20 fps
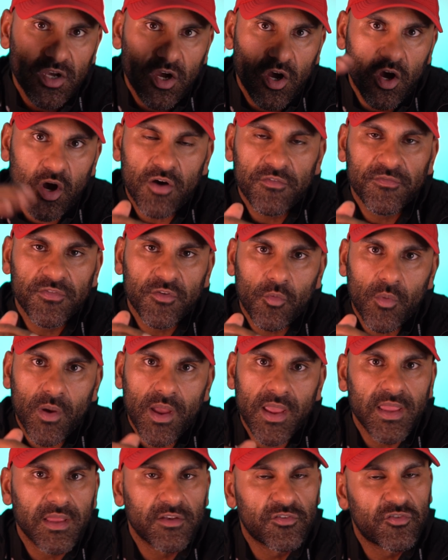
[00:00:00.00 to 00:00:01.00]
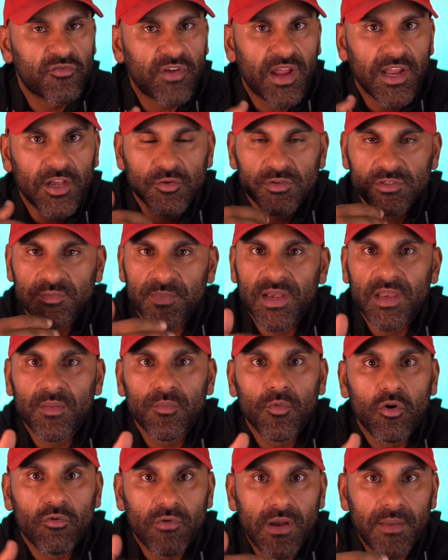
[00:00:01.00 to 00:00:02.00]
half the weight to try and do as many
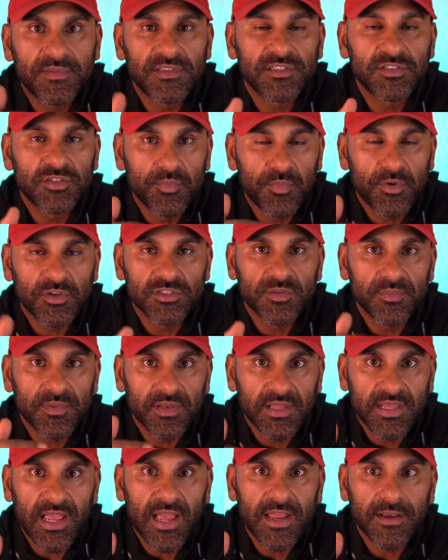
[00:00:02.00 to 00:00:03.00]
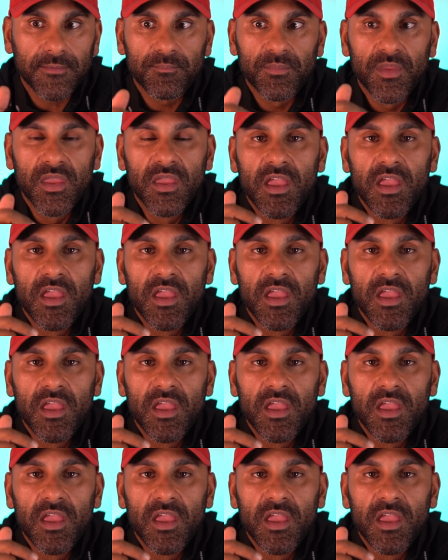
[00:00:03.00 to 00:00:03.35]
more reps as you possibly can.